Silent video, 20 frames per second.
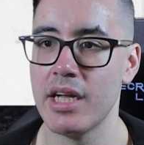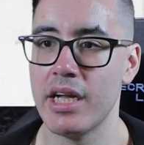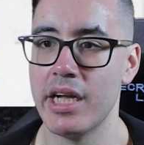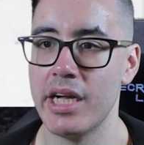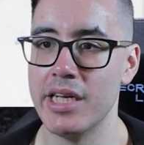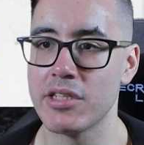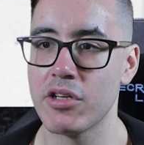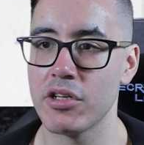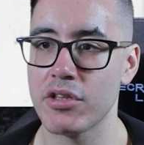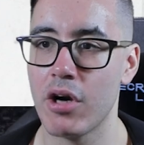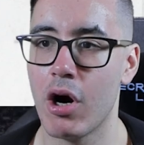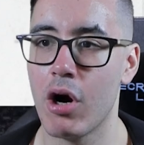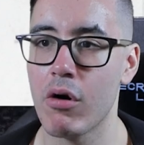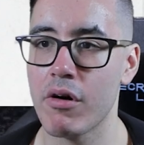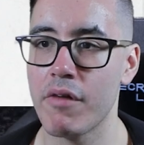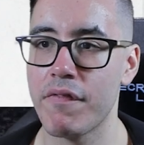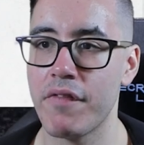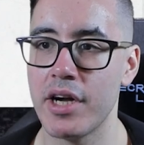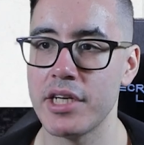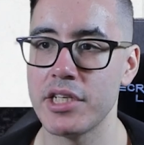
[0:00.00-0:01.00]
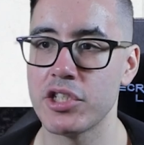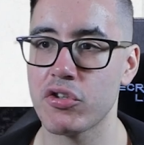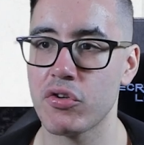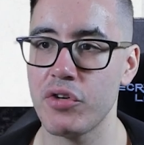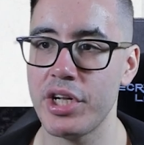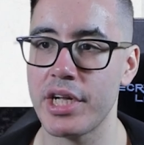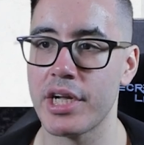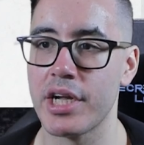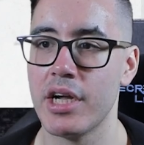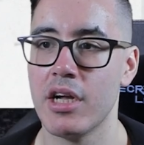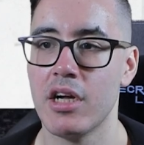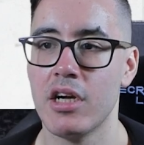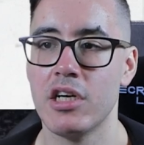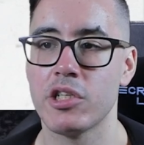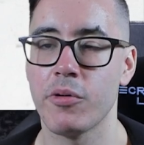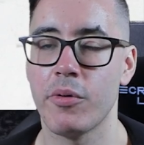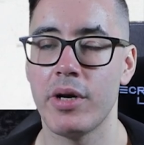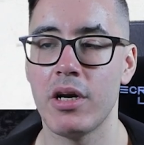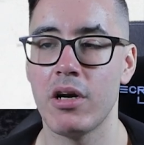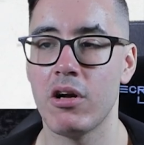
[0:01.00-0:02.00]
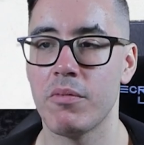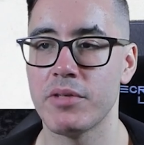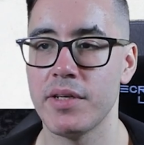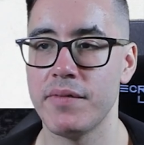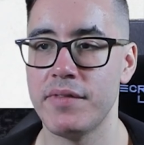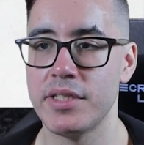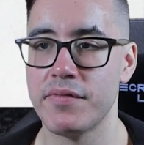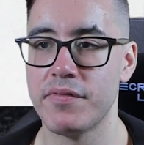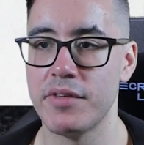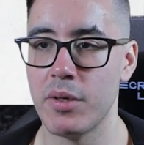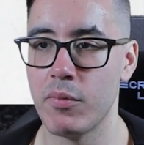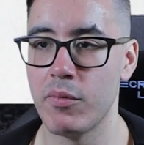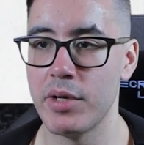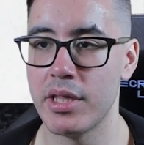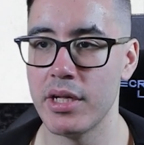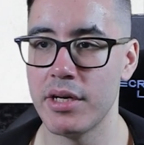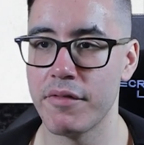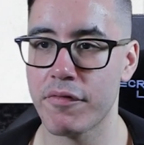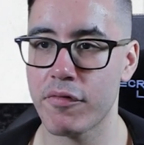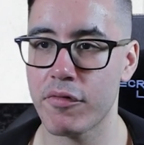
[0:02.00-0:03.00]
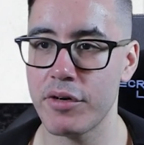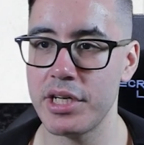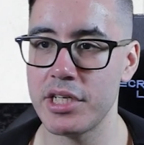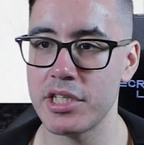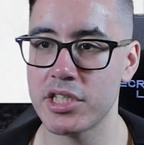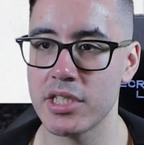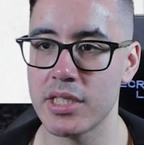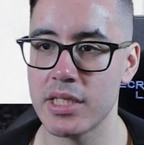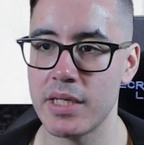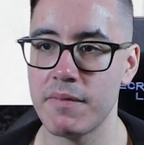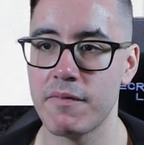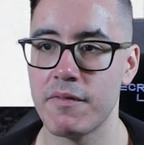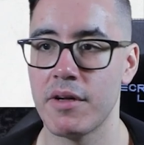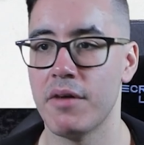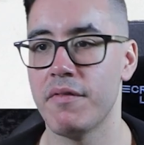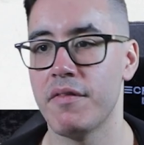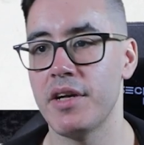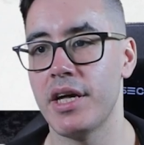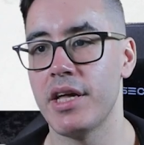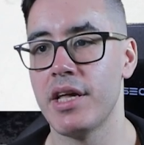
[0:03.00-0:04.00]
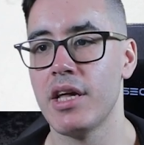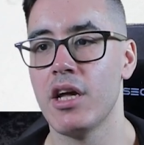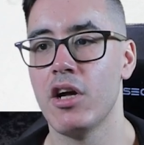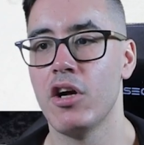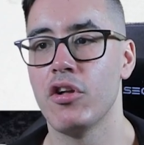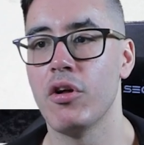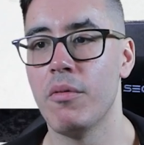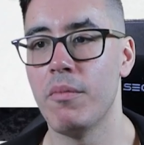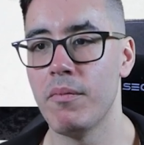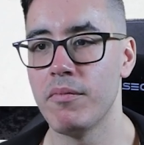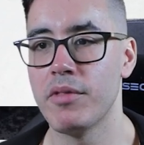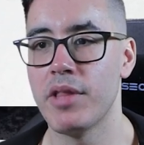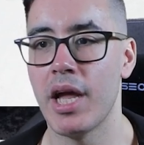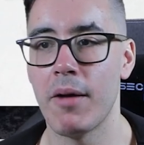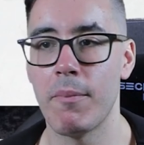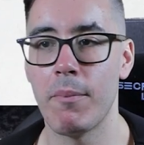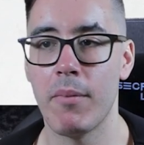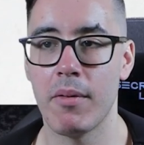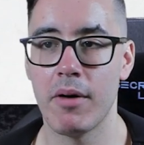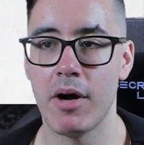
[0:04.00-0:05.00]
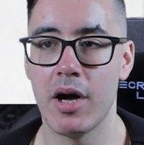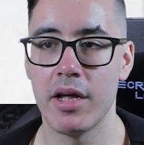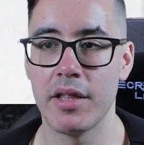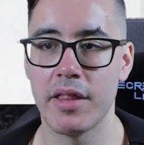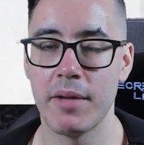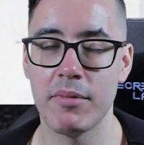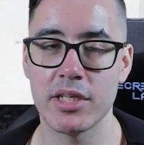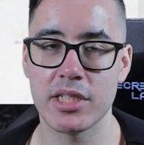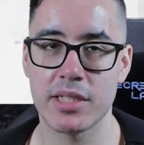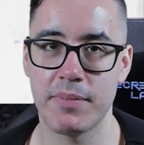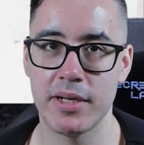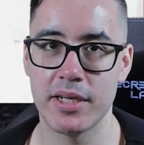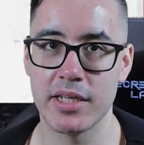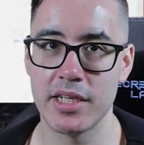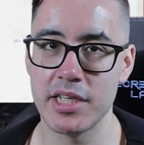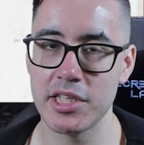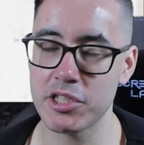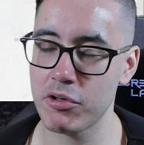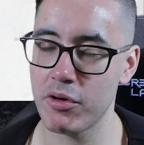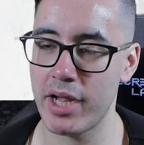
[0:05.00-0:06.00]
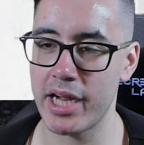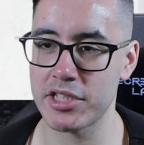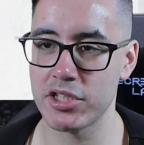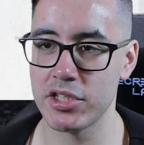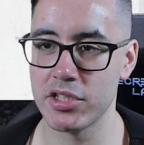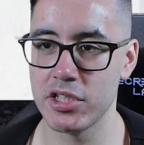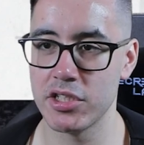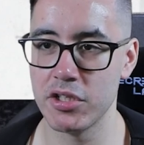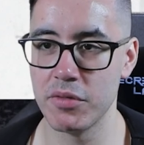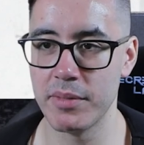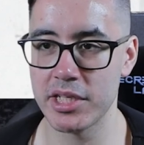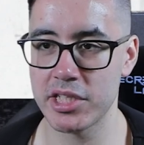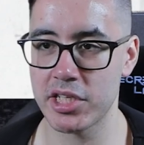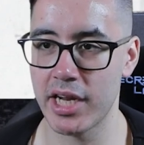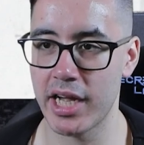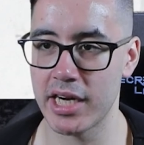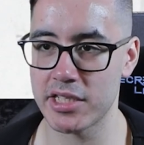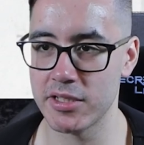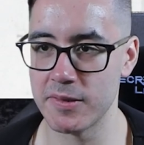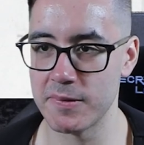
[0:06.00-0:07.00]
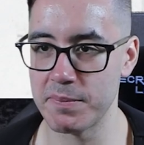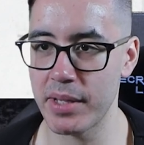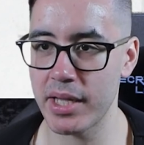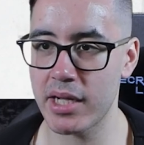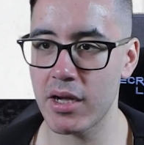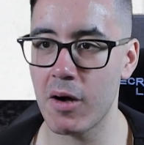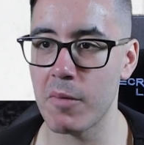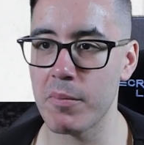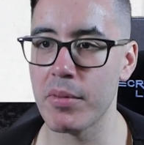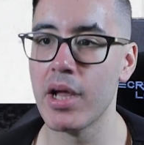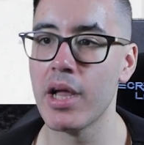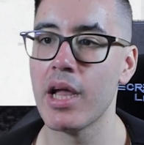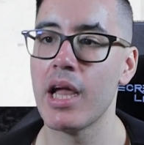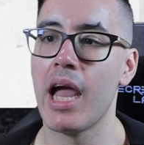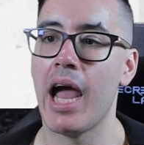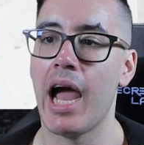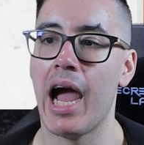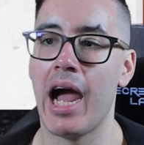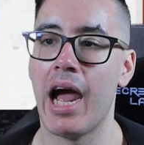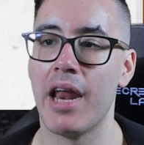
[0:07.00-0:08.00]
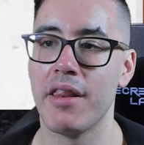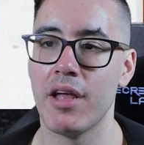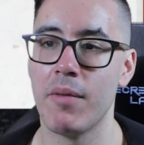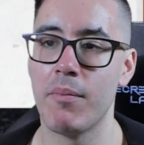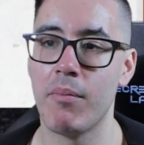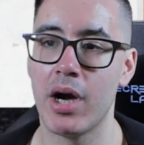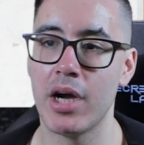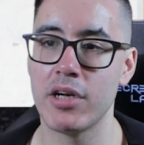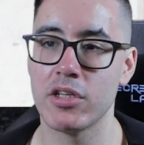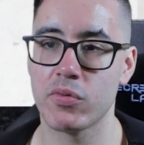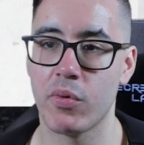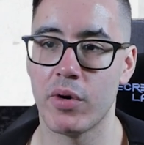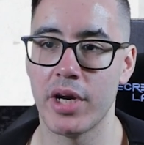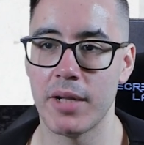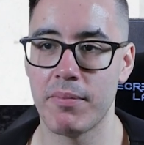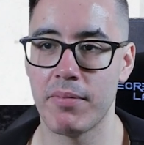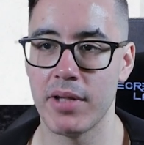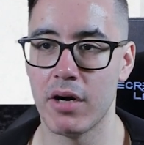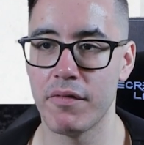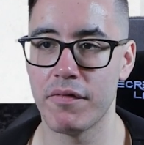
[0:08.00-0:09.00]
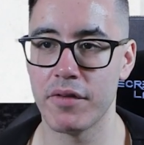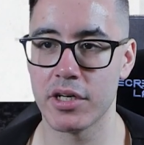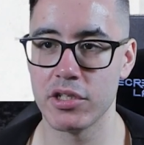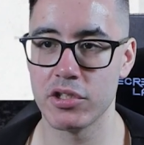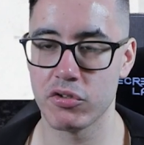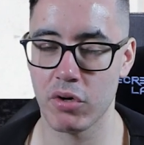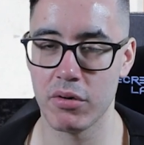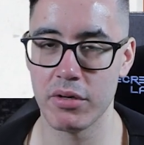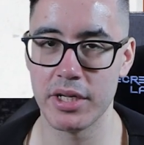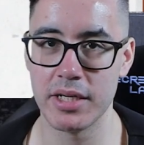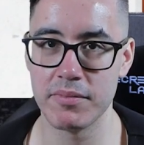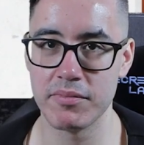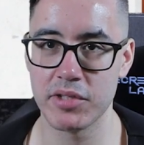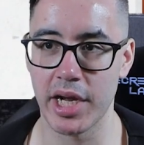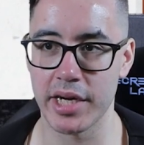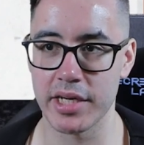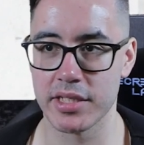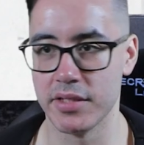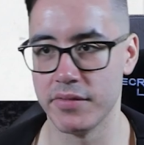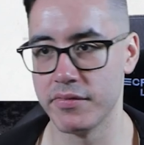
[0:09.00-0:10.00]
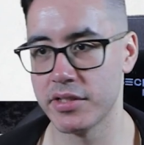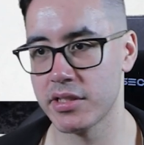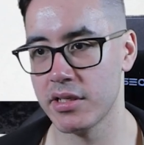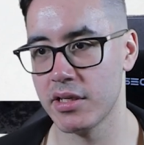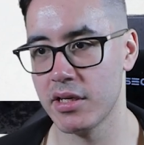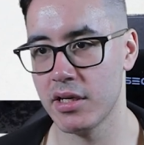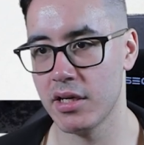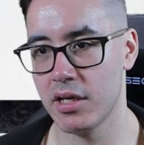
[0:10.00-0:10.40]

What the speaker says: It's got the Horrifying Shriek, so when an operative is within 3 inches of it, they must spend an initial action to do mission action pickup, and they're -1 APL for controlling objectives.